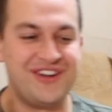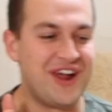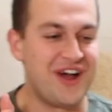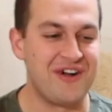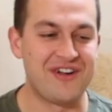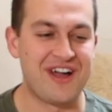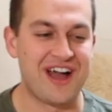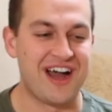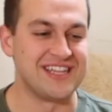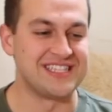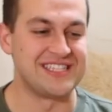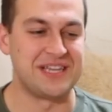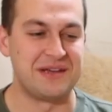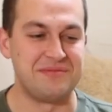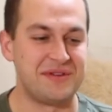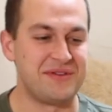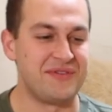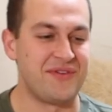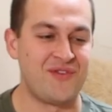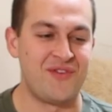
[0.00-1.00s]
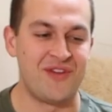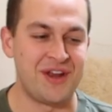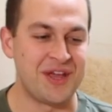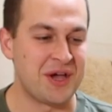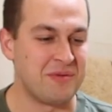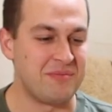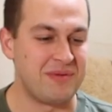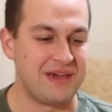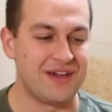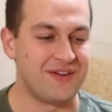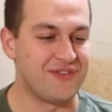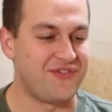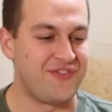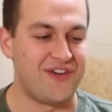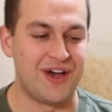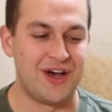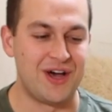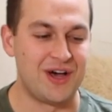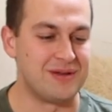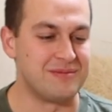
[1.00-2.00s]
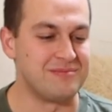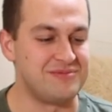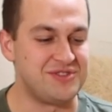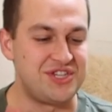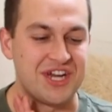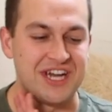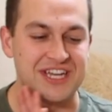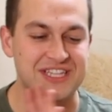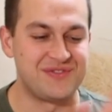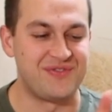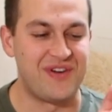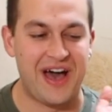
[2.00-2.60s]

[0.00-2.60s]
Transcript: No concept of a video being filmed, just